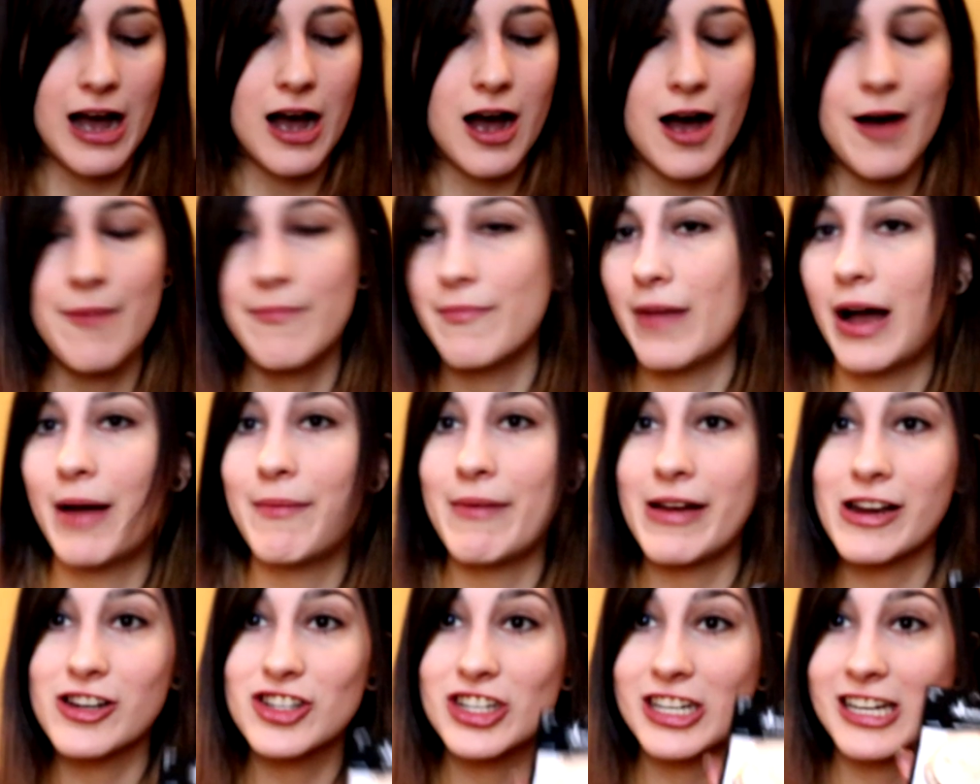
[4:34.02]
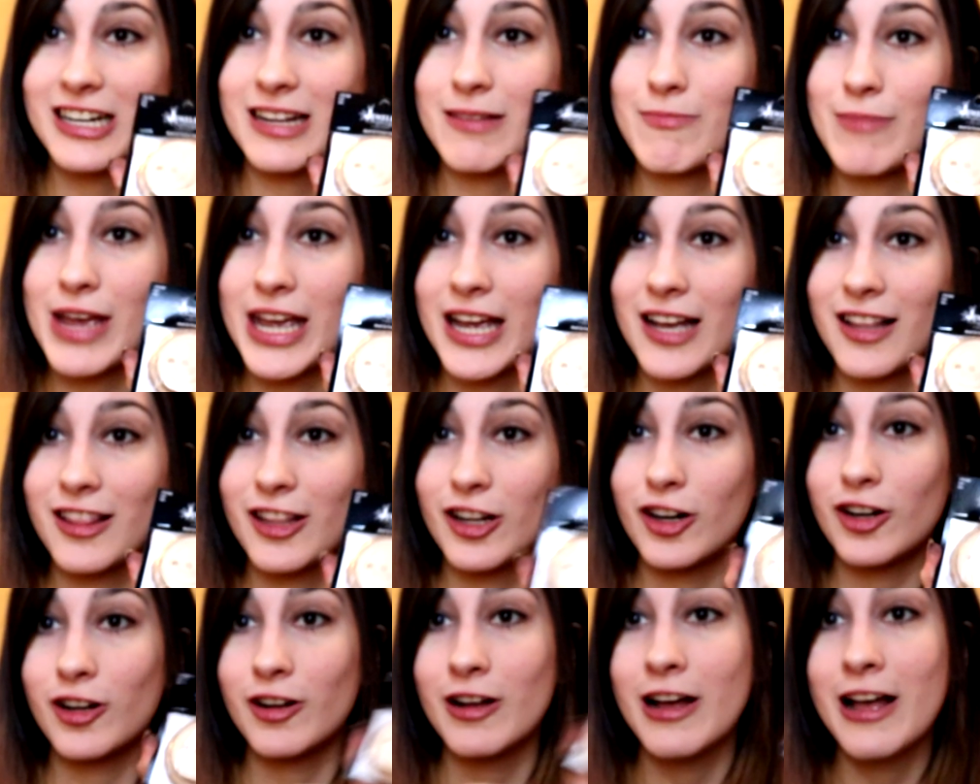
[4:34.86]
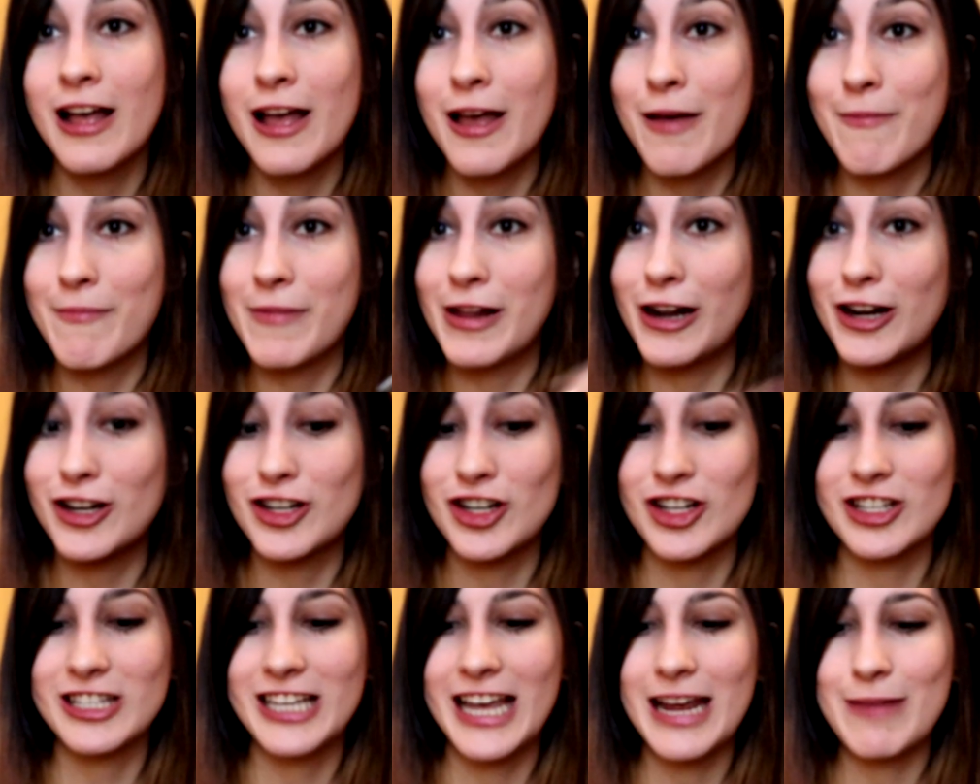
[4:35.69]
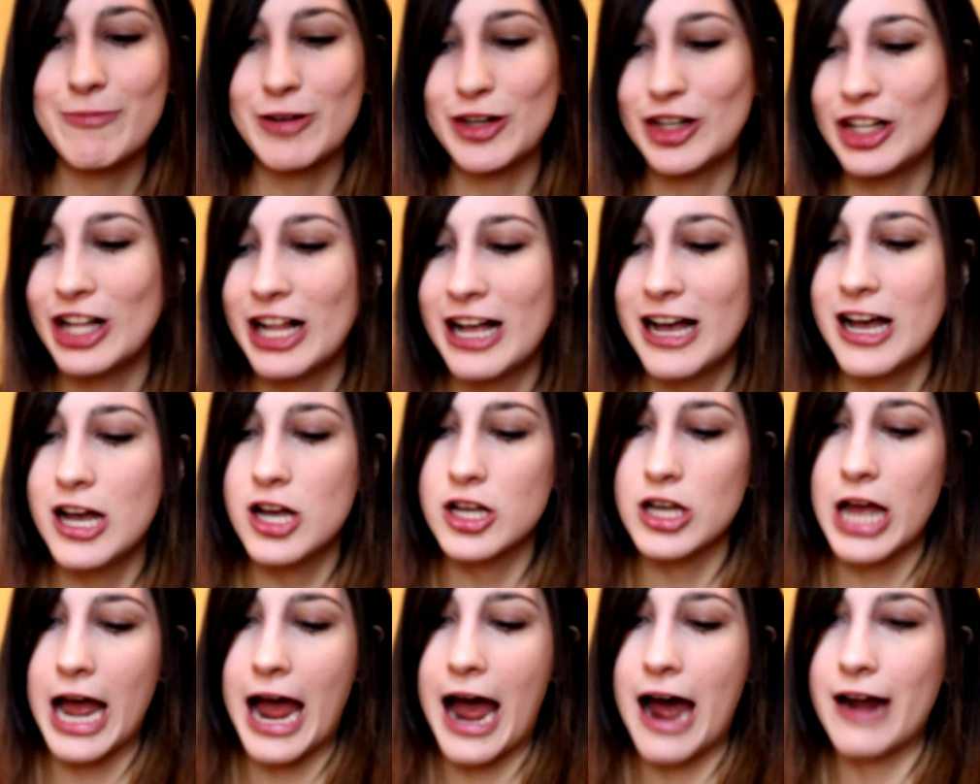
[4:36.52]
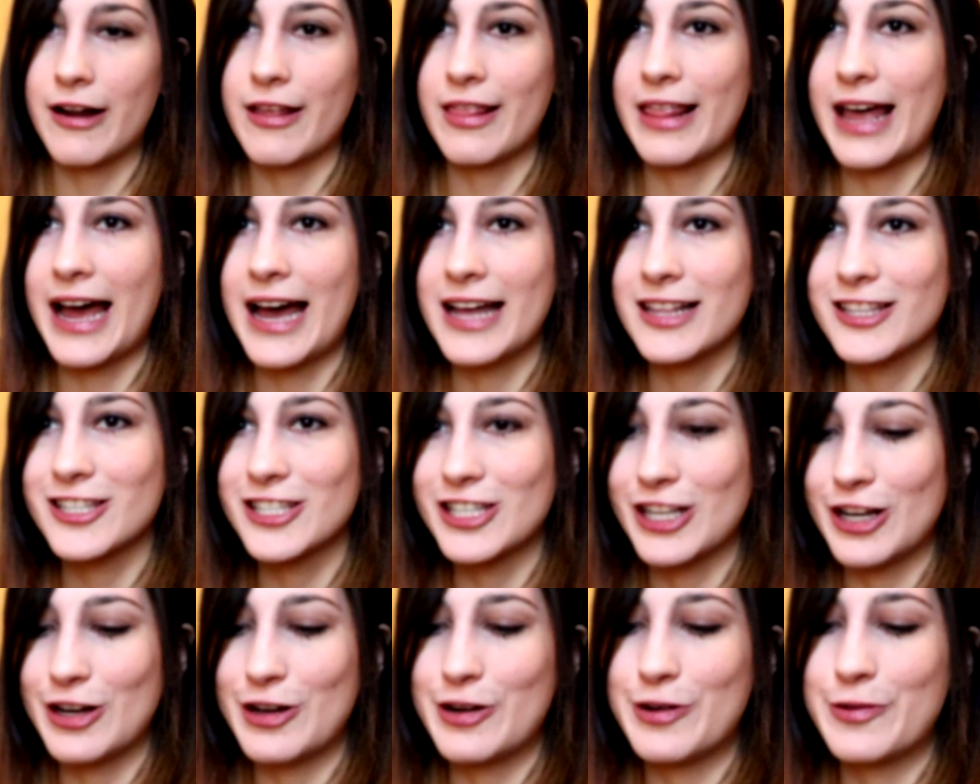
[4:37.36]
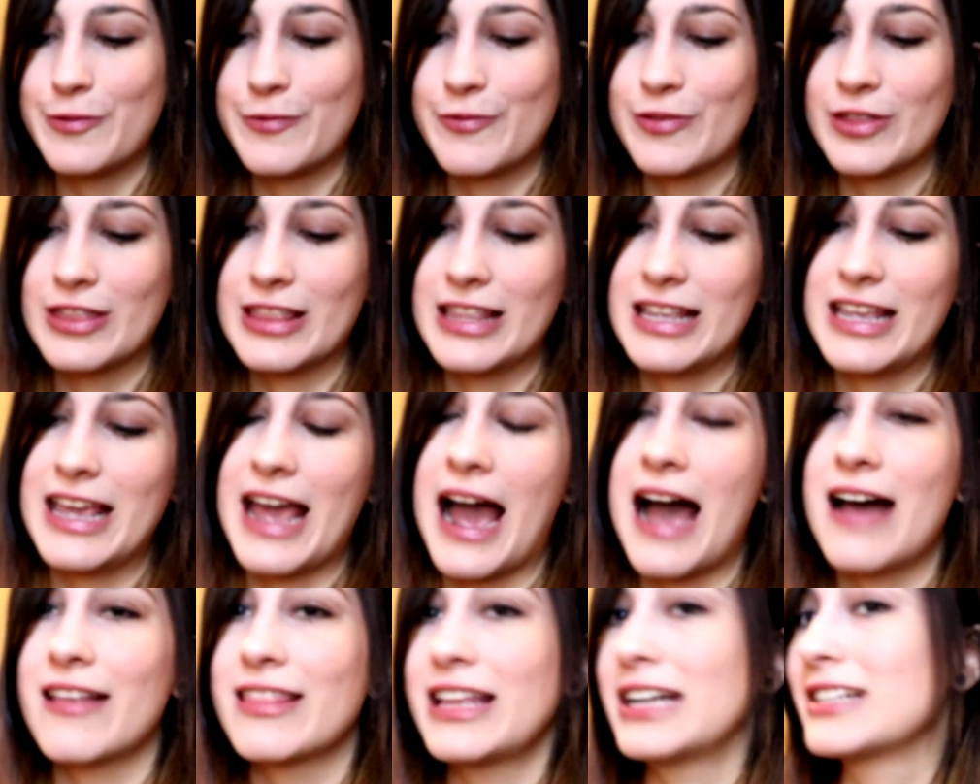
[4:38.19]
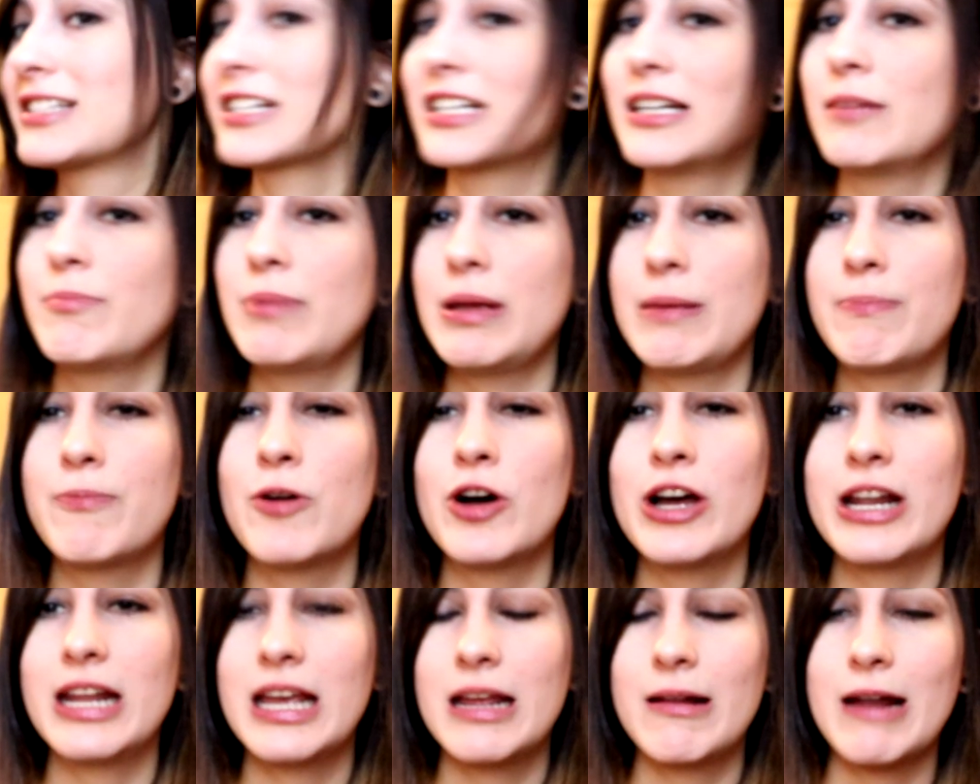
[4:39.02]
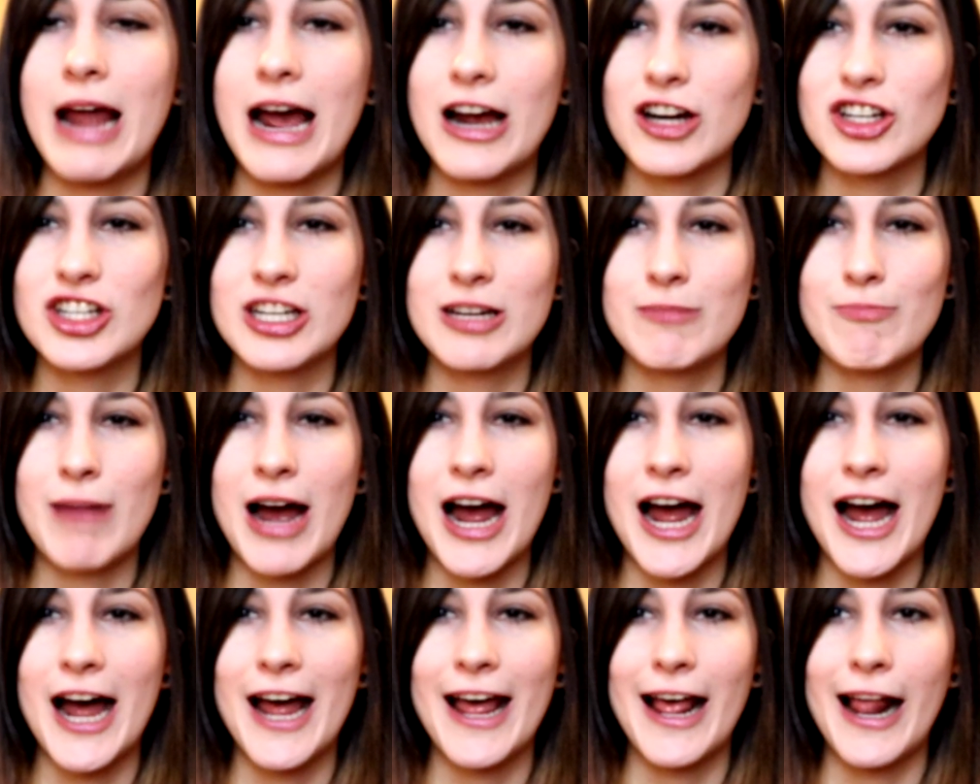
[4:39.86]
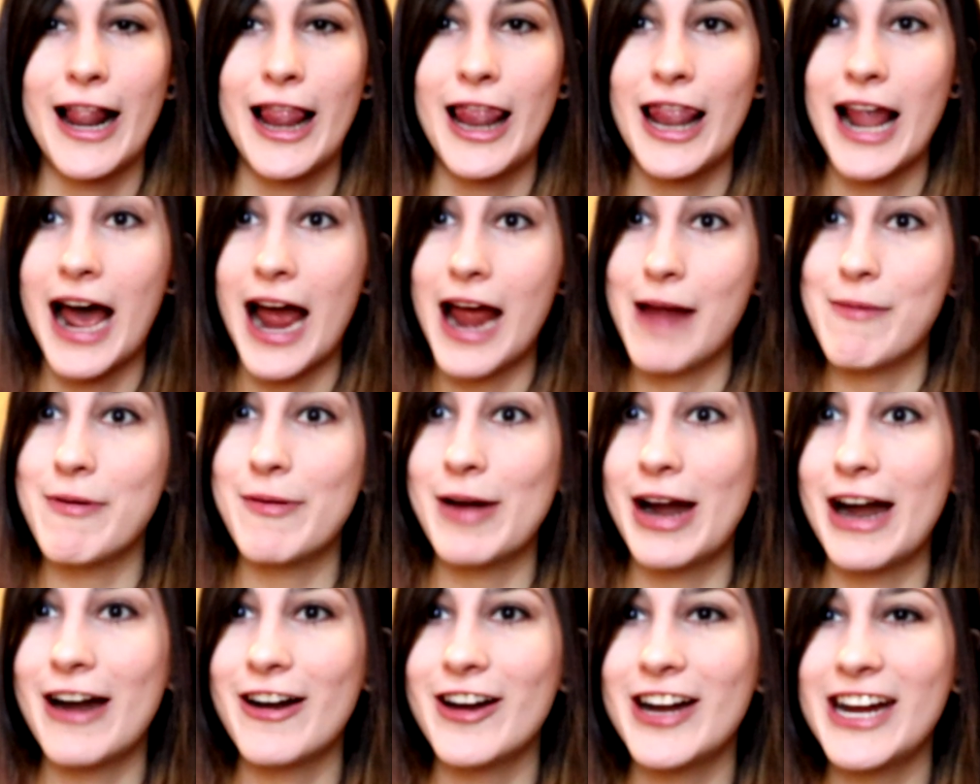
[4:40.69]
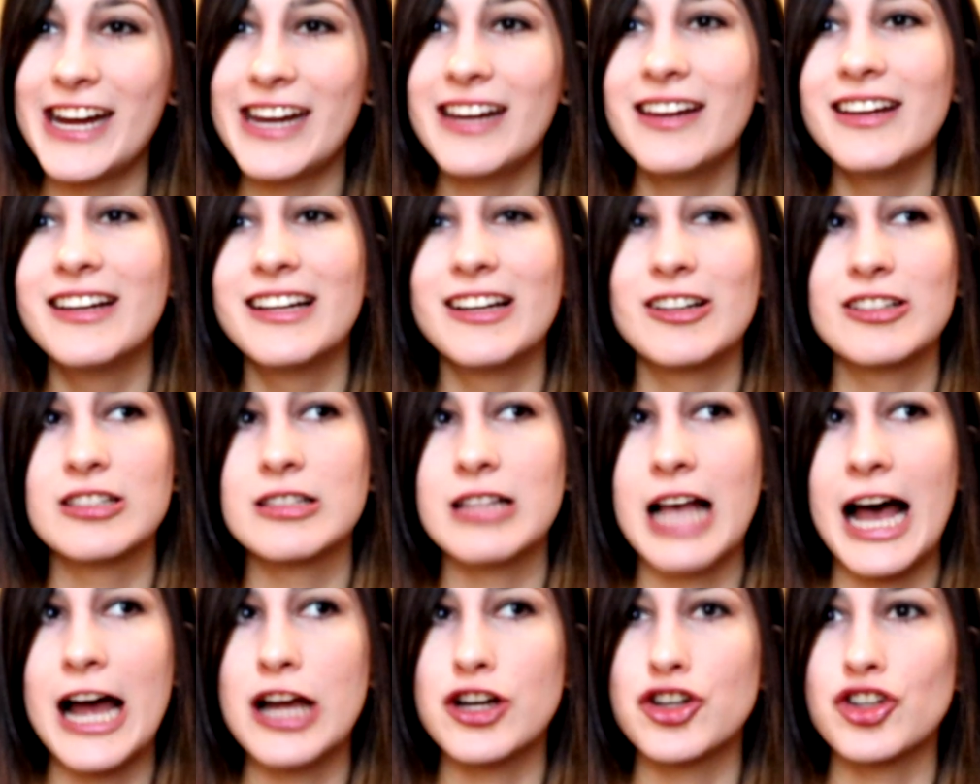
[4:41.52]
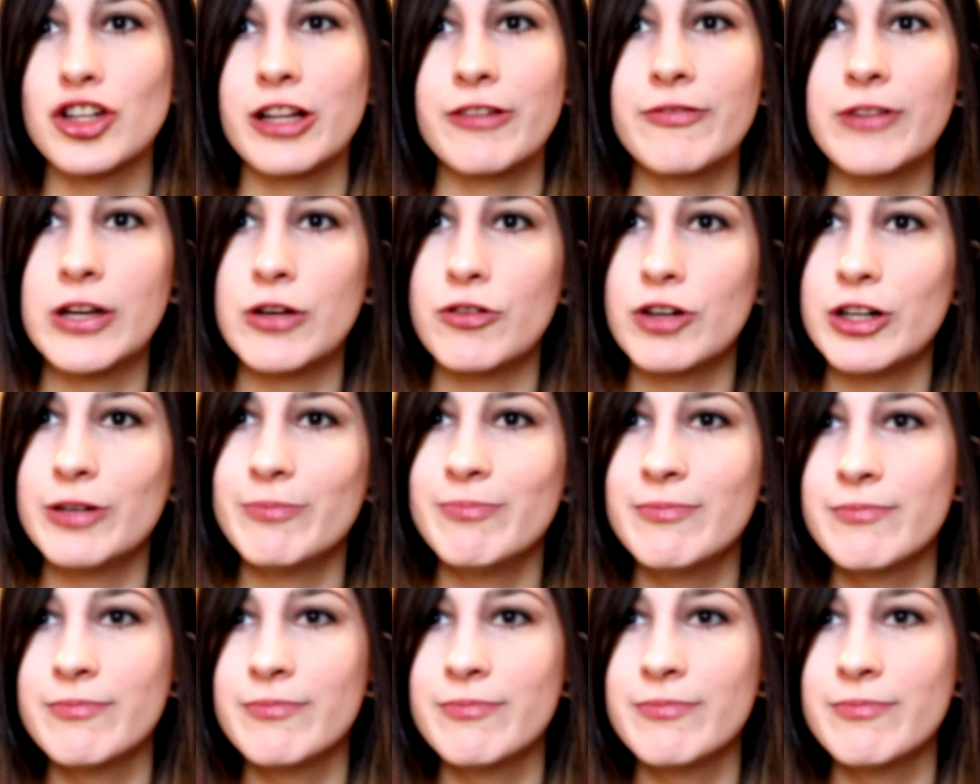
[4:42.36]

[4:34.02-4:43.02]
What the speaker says: I'm actually gonna make a little miniature table out of that. So yeah, that's gonna be put in actually my library / living room.